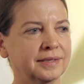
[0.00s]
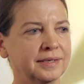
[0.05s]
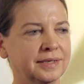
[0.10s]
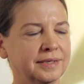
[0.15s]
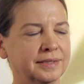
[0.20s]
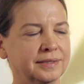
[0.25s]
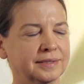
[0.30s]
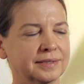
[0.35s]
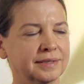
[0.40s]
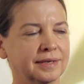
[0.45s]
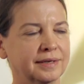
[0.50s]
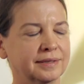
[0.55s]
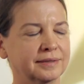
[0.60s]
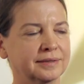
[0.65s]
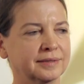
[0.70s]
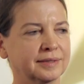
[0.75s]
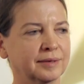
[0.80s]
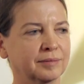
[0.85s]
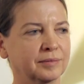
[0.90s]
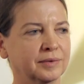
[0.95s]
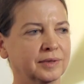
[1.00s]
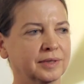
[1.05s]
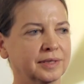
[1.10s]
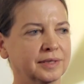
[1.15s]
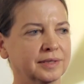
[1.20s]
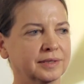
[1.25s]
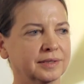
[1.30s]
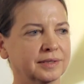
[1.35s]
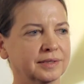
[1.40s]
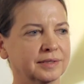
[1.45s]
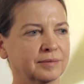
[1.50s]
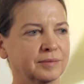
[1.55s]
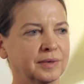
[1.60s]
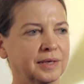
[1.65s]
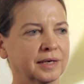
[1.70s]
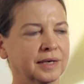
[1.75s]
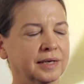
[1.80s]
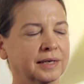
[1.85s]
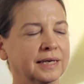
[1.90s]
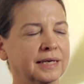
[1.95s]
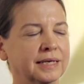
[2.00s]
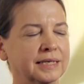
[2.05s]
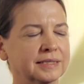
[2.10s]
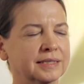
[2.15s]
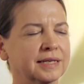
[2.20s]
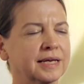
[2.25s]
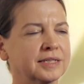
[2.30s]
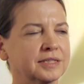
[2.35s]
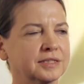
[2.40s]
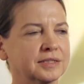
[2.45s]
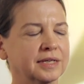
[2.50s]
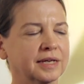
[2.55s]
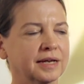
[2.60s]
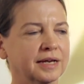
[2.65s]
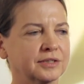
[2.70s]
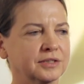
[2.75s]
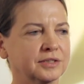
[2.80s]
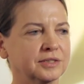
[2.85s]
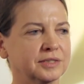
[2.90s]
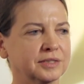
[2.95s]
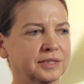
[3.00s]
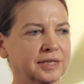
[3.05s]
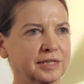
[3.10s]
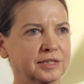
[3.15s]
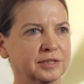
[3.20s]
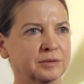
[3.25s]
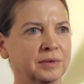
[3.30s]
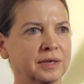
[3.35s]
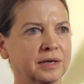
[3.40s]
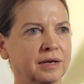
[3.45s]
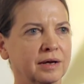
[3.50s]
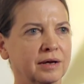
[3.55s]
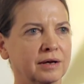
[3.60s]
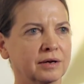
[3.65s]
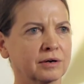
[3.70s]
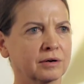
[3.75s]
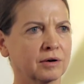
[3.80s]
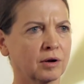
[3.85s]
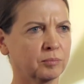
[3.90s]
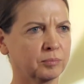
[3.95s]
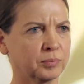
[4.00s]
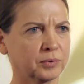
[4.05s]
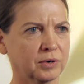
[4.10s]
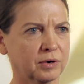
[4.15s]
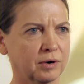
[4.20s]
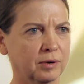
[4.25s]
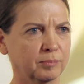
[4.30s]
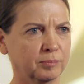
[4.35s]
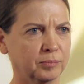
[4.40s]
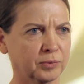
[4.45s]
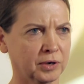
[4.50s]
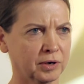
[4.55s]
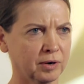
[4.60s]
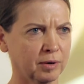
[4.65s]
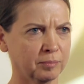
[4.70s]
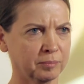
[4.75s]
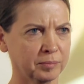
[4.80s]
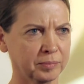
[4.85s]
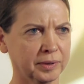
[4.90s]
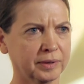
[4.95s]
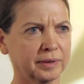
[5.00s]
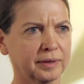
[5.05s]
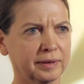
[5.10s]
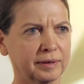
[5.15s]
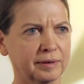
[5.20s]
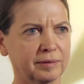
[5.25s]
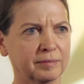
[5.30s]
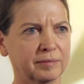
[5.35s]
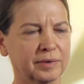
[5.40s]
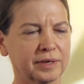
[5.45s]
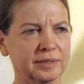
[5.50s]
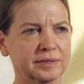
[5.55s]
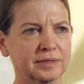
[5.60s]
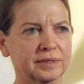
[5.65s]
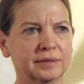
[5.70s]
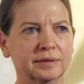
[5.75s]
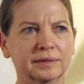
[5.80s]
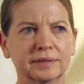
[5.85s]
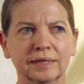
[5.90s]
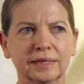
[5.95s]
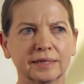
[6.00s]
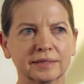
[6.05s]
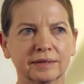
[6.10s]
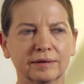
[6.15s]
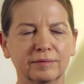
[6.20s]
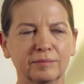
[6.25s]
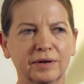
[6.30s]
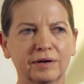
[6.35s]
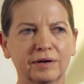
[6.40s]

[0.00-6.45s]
he says something to me like, his latest thing actually is to say to me, clomp, clomp, clomp, because he thinks I'm